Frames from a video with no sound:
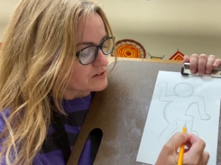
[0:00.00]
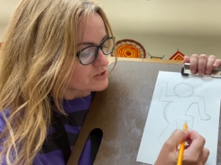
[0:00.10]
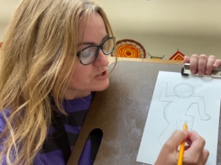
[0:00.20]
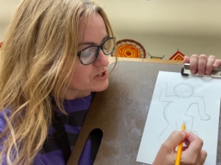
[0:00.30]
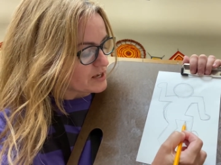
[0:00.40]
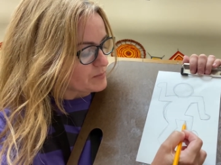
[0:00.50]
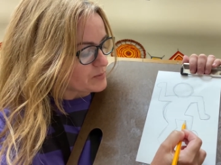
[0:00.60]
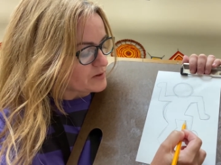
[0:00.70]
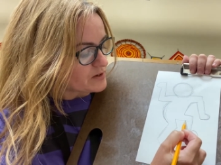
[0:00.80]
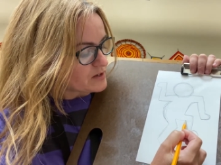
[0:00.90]
shape.
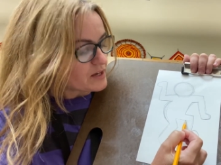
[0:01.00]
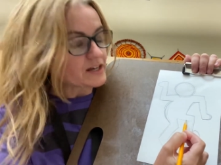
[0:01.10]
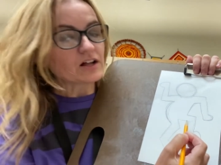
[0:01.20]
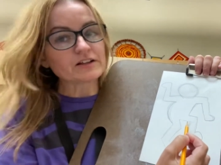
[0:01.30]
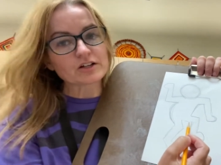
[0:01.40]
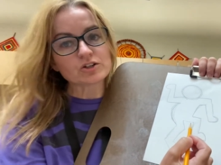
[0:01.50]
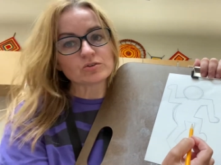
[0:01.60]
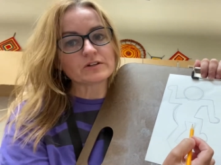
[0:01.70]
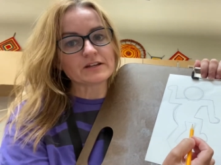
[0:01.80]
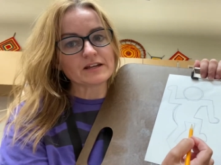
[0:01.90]
And I'll
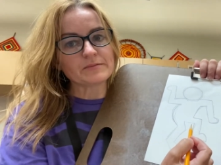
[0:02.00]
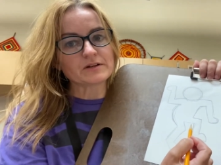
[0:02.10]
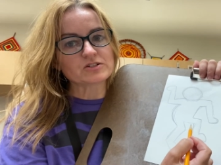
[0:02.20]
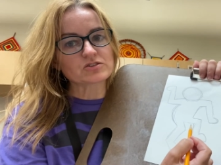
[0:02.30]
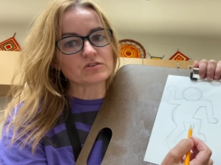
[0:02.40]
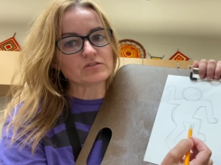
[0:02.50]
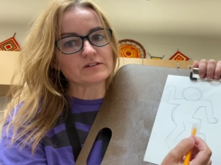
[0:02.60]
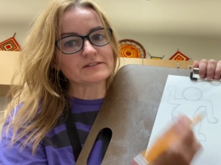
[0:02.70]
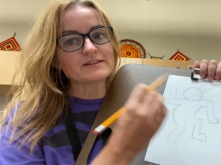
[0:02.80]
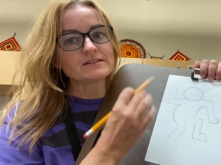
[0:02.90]
include an image so you
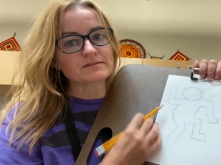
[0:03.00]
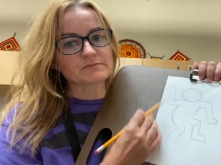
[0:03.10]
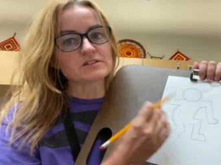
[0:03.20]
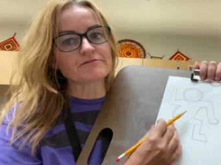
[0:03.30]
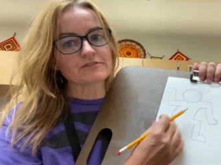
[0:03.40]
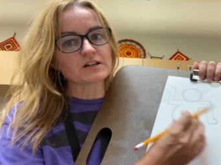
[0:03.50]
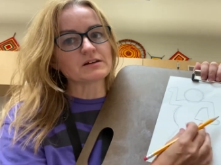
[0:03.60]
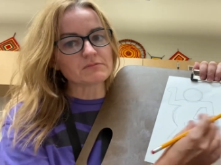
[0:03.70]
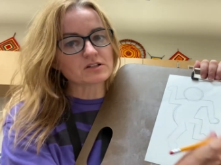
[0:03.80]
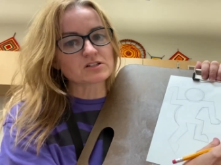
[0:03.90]
can see some different
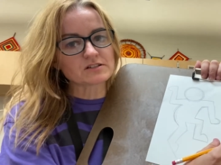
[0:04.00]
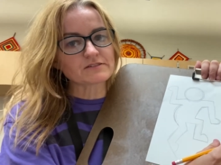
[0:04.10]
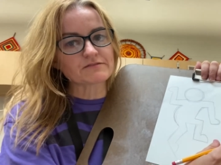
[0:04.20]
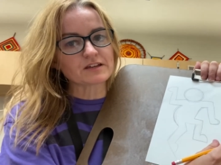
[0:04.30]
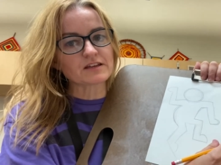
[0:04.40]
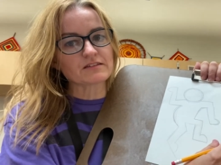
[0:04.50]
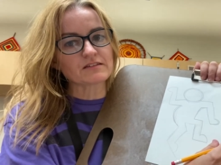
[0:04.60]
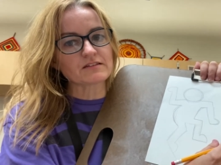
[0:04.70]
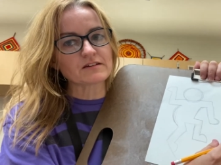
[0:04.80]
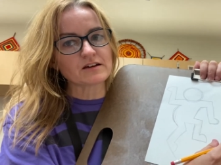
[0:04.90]
images of Keith
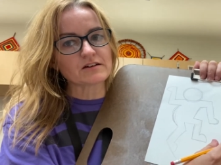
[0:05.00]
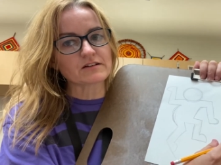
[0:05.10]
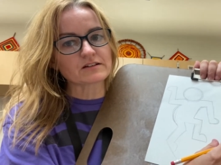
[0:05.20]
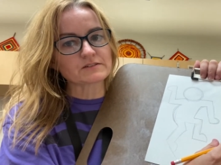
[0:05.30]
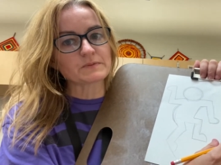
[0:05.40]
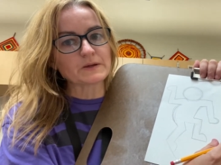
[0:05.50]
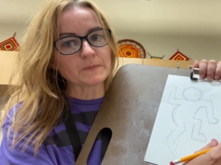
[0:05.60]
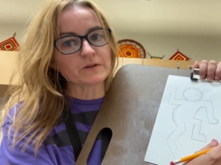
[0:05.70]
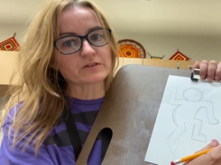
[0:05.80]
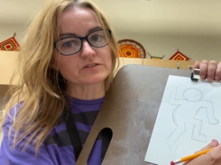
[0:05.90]
Haring's
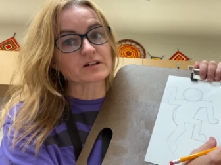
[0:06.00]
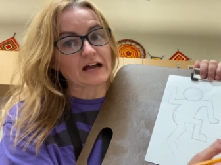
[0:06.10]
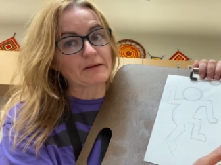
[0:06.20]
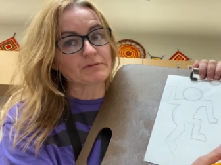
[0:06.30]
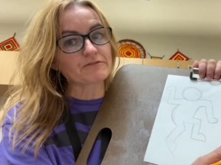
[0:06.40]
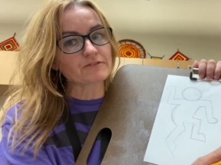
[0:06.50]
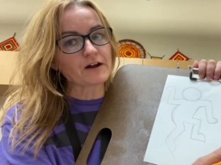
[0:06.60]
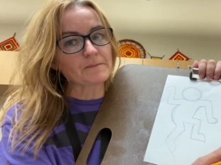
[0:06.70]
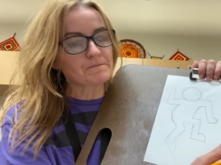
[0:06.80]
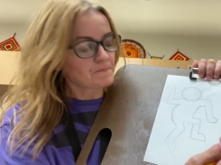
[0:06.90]
people to copy
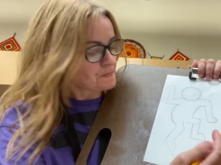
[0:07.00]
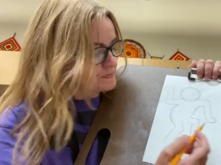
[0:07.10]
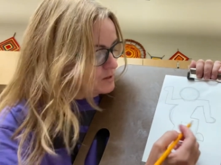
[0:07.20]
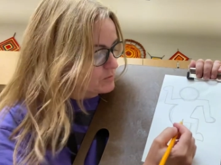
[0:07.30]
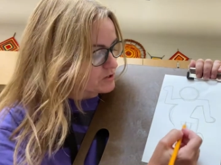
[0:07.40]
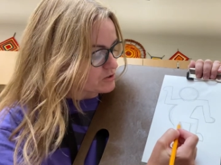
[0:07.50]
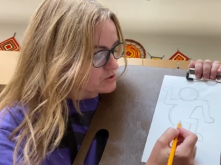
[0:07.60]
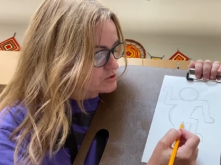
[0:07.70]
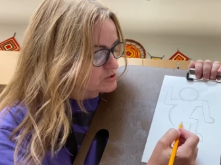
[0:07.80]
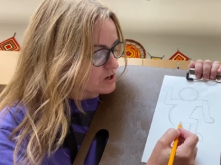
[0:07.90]
from. That way you can
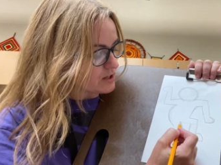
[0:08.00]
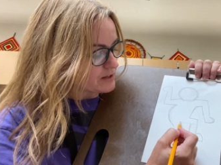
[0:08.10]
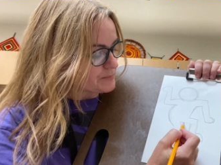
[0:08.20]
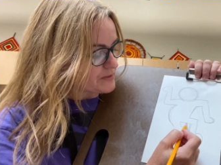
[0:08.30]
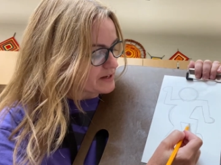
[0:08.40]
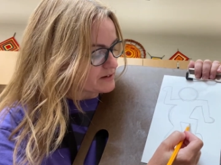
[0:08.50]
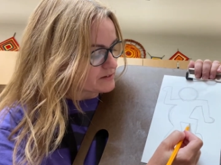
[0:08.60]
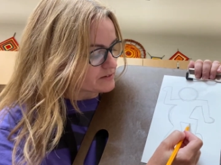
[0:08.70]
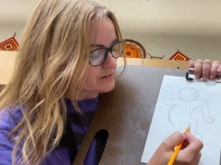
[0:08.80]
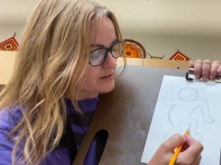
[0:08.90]
just call up that
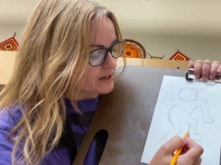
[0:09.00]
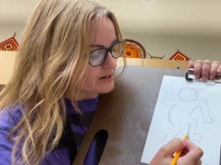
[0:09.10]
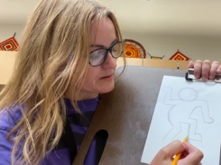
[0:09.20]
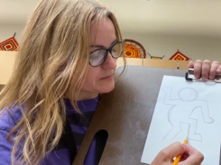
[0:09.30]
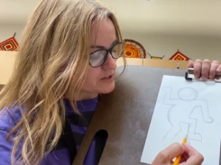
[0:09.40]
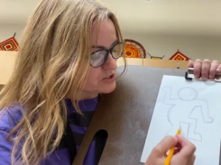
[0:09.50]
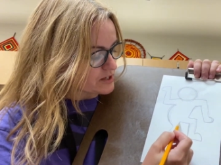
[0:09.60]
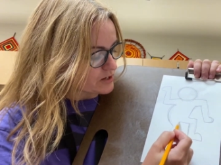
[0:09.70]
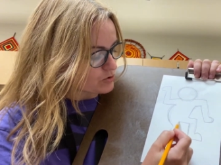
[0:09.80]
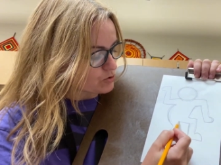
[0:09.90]
image,
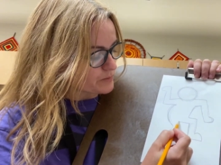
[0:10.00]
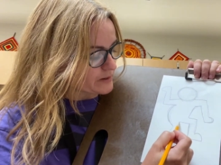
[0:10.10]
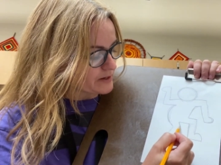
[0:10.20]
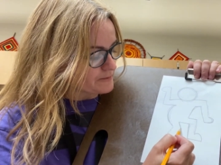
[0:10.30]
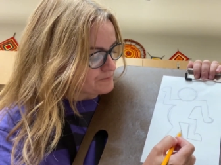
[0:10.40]
that grouping,